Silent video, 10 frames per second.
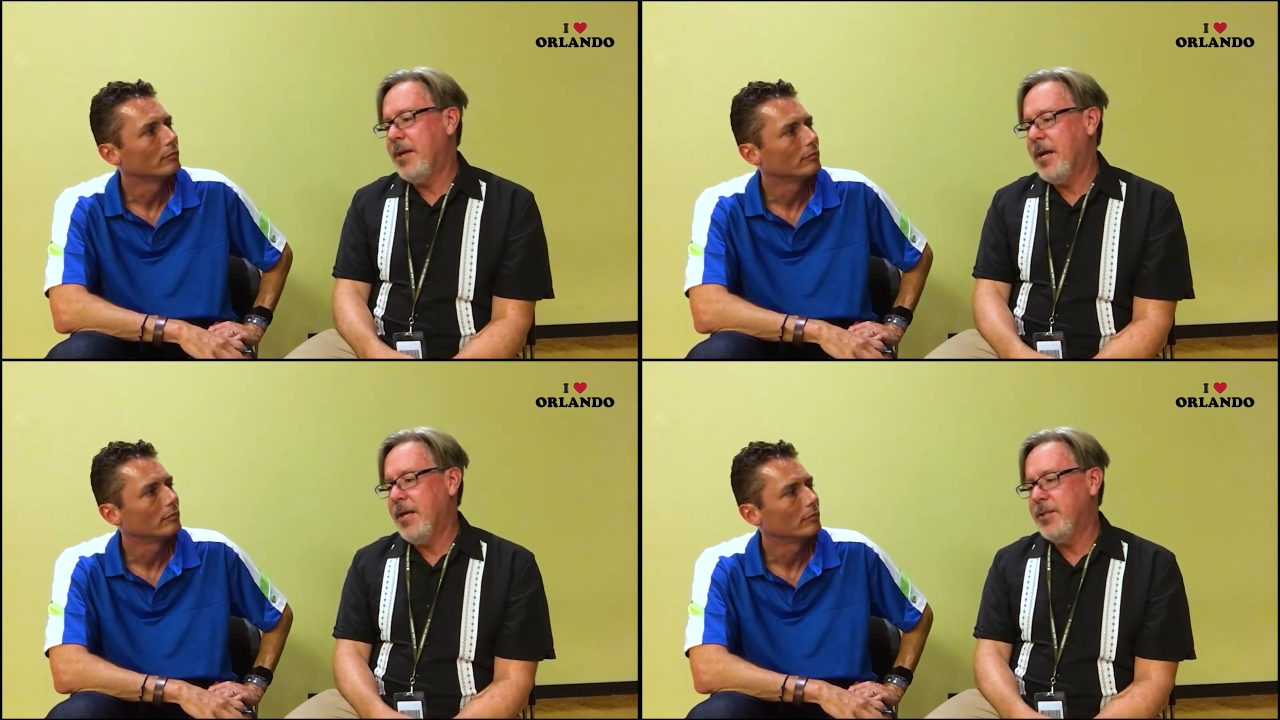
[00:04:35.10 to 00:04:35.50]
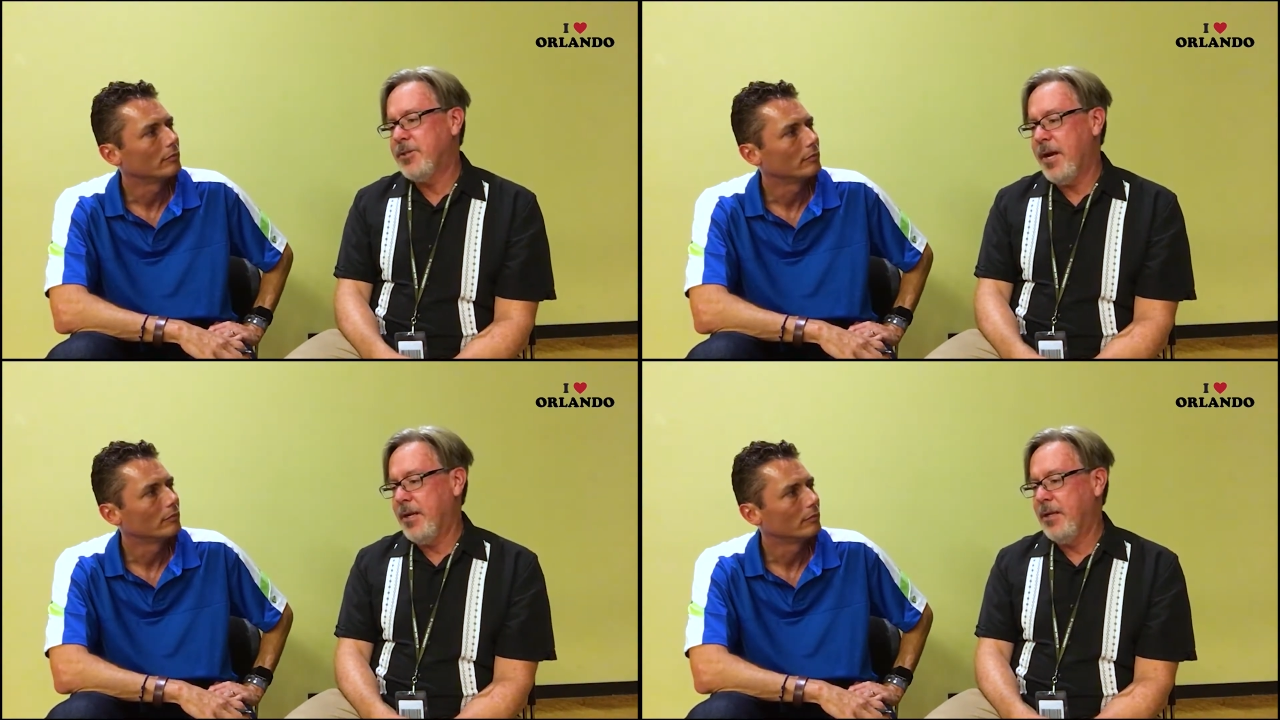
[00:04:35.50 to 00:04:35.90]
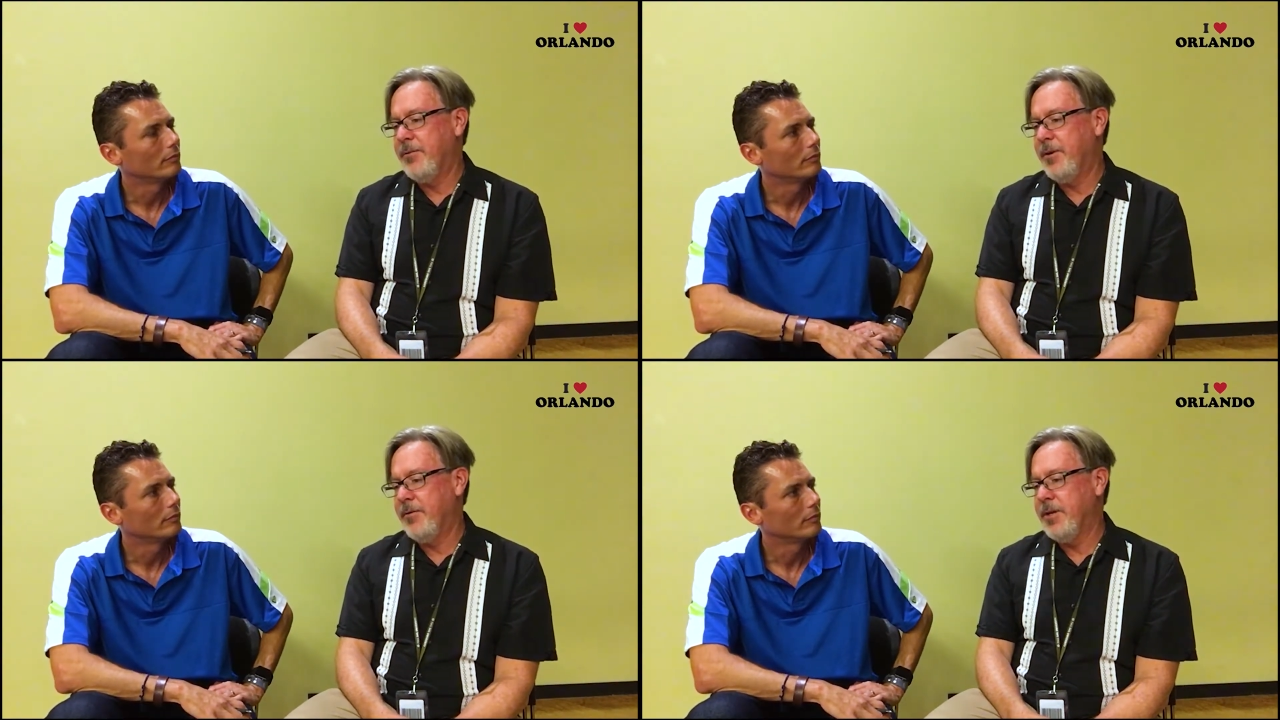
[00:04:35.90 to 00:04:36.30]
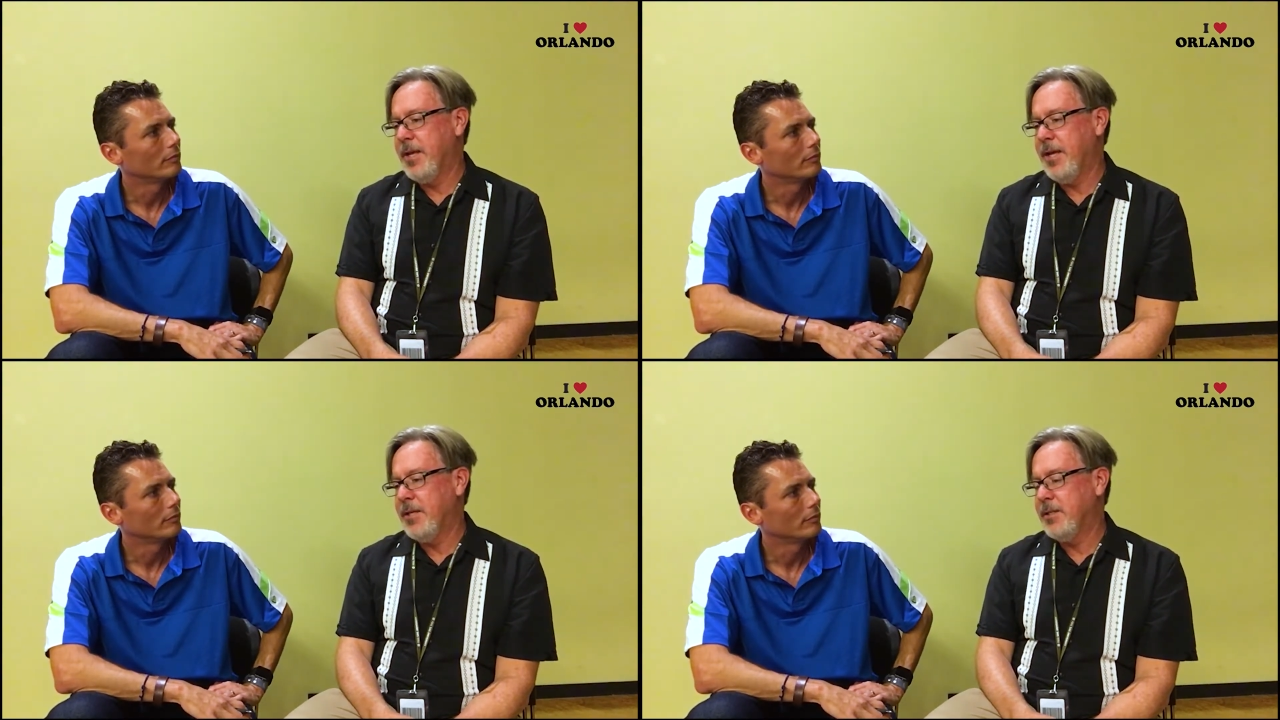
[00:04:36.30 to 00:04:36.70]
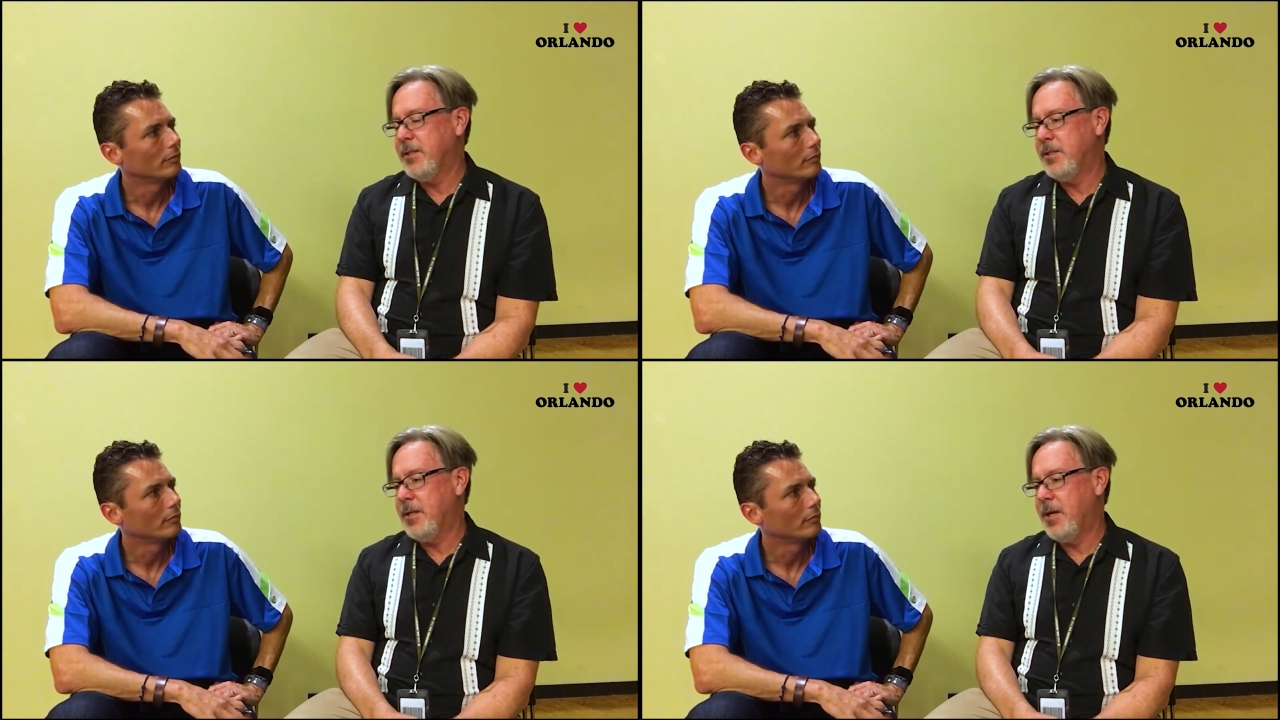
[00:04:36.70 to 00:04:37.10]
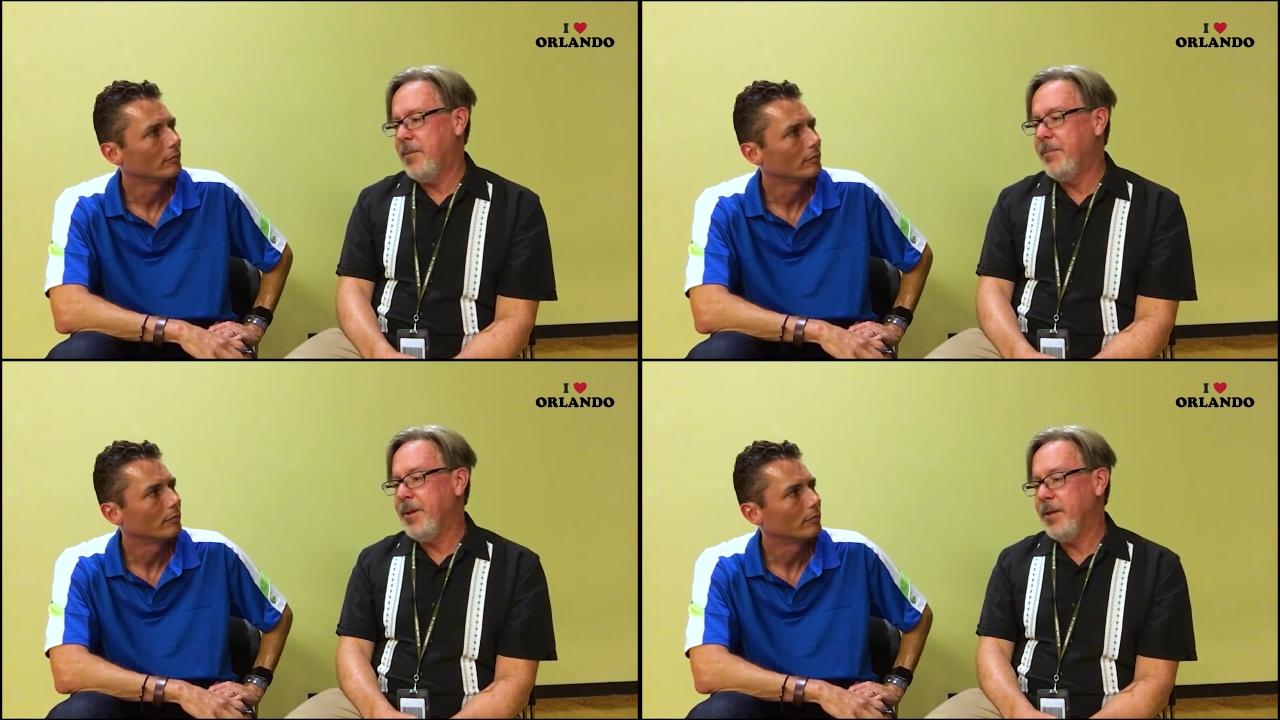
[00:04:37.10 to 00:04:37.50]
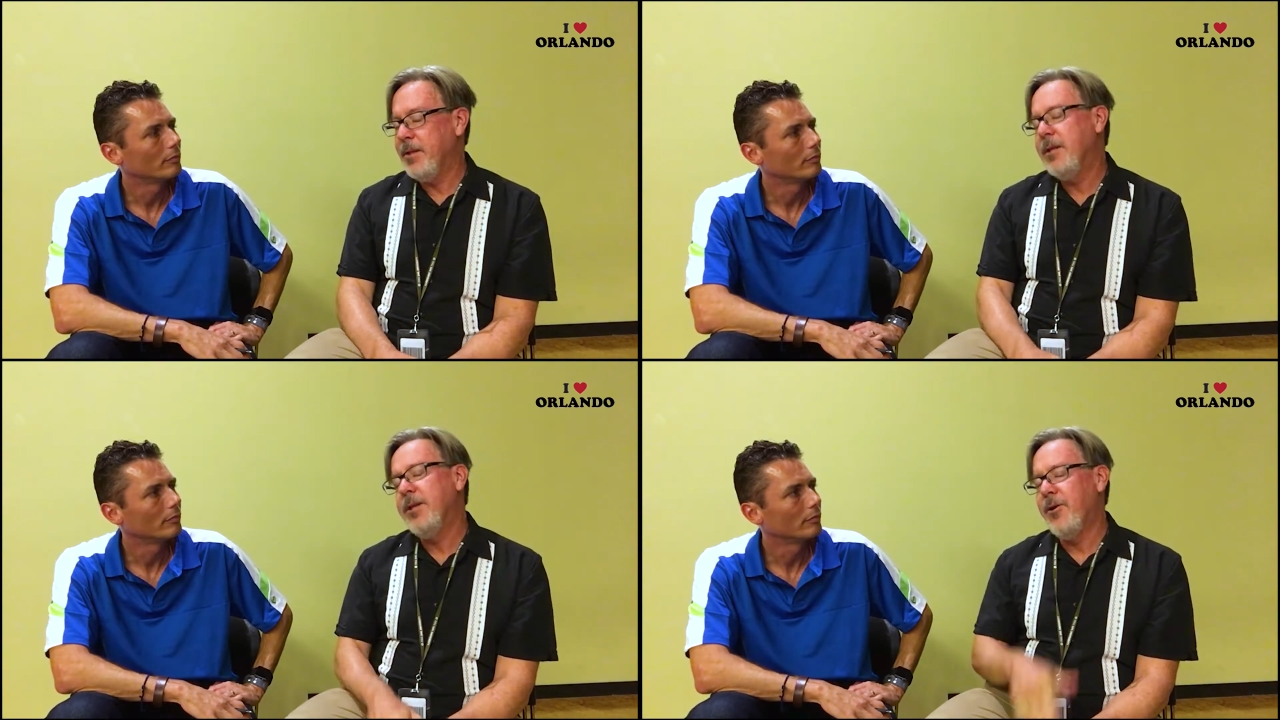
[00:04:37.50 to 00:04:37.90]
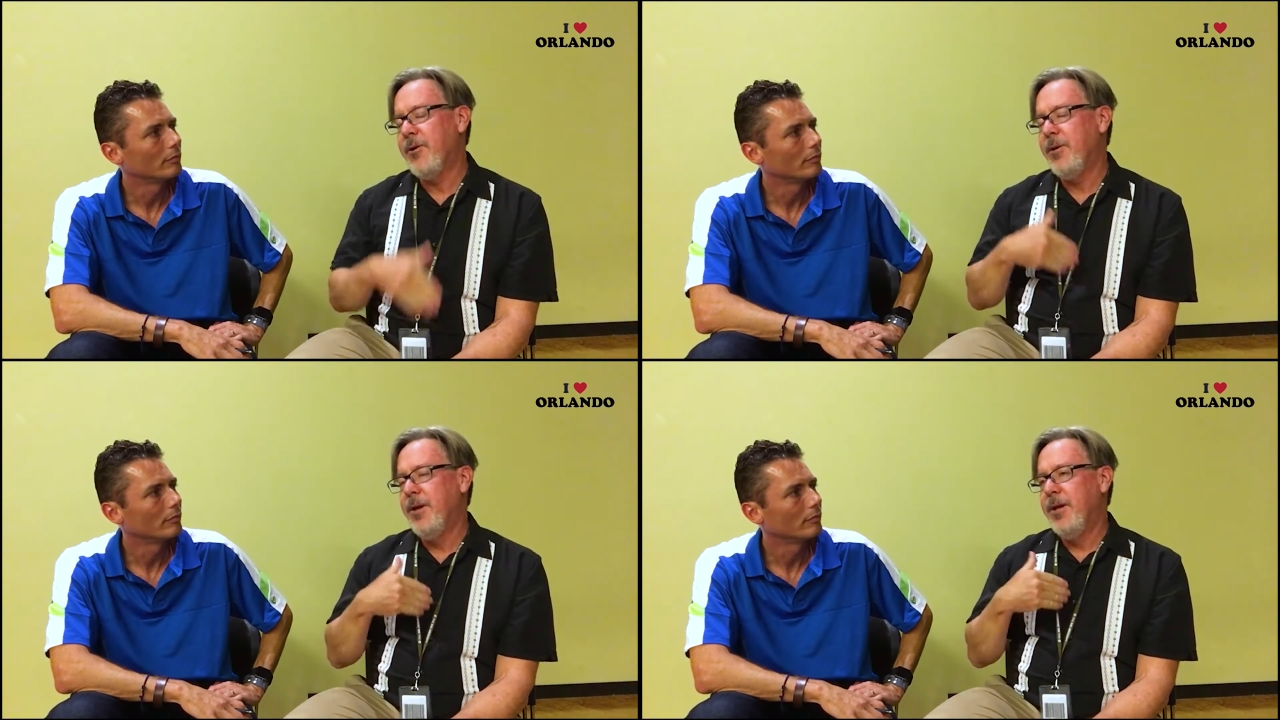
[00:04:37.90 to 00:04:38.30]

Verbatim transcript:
Speaker 1: that I try to live every day is, um, you know,